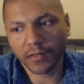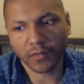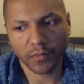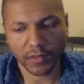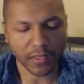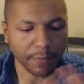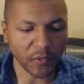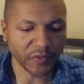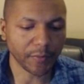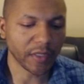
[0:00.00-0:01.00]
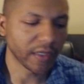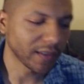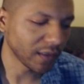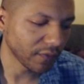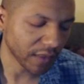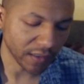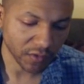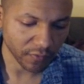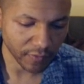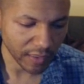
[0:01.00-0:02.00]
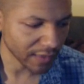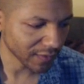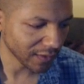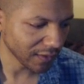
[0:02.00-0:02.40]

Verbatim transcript: so it's not multiplying any extra velocity.